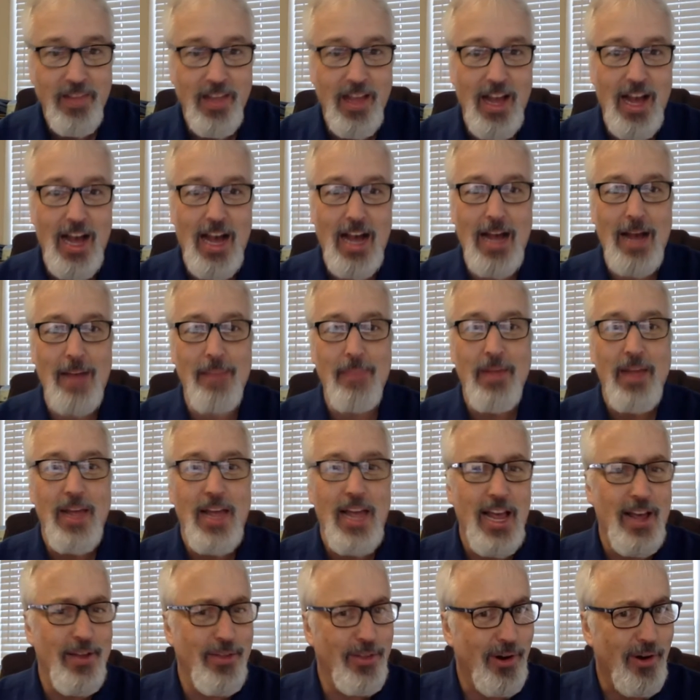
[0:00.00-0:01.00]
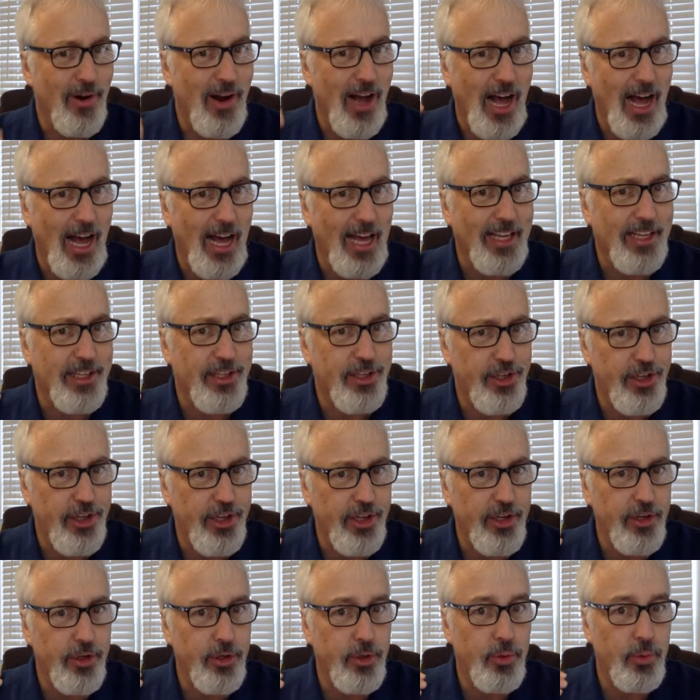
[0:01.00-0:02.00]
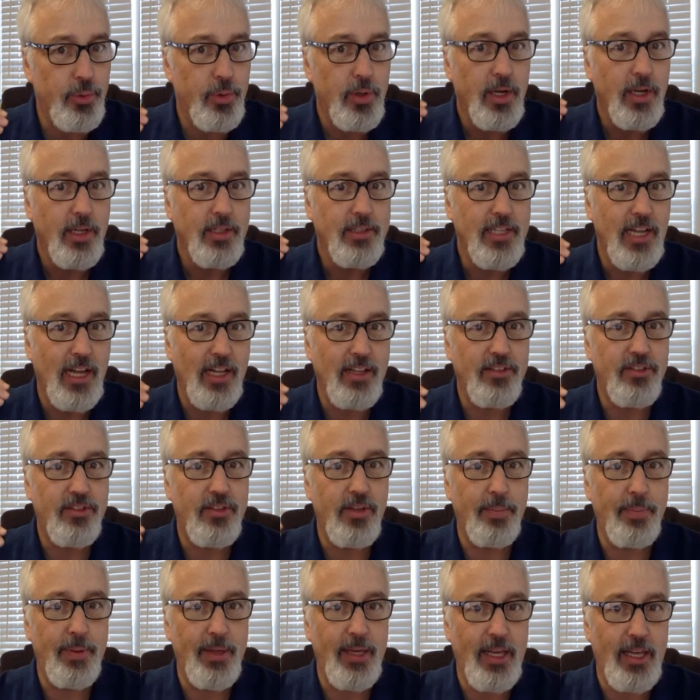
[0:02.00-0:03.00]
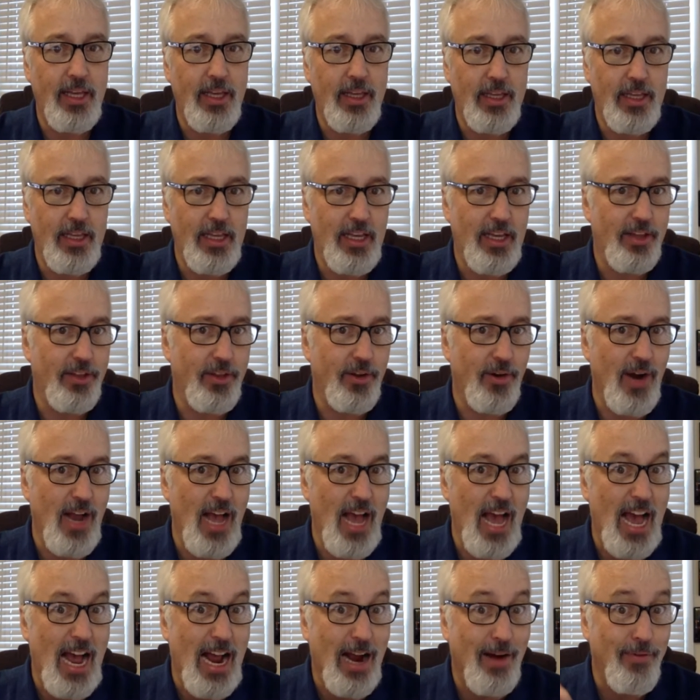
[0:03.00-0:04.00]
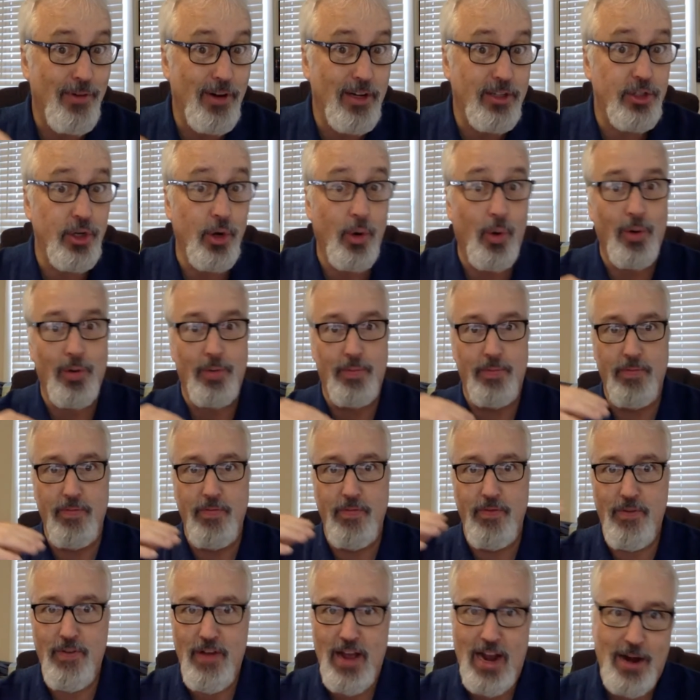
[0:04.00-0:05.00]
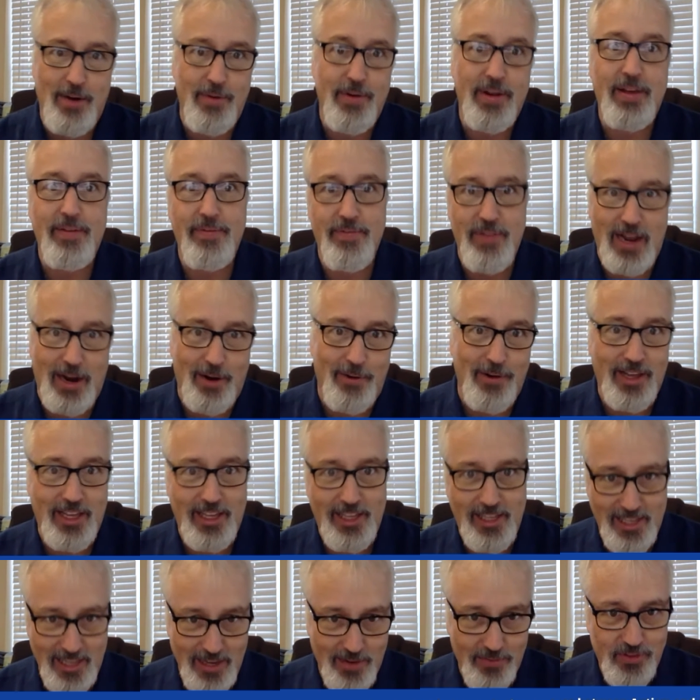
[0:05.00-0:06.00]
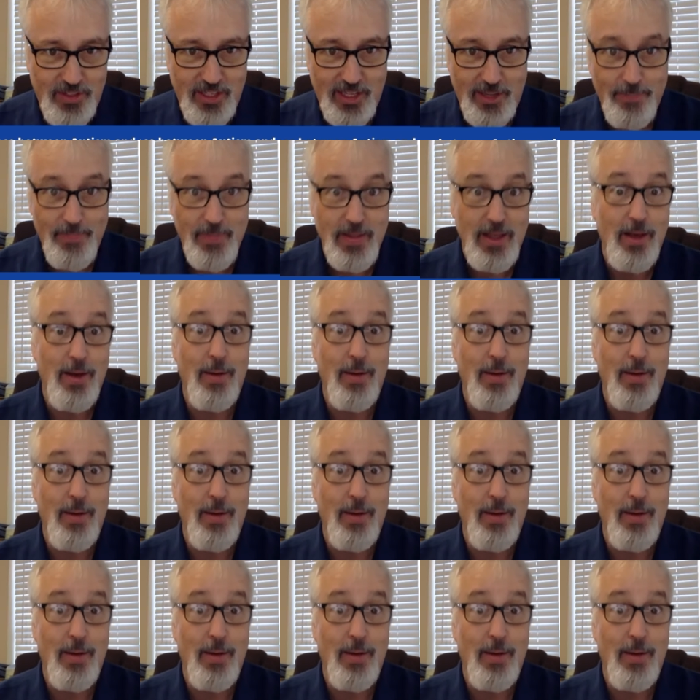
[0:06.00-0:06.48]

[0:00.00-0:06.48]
And their IQ tends to be either average or very, very gifted,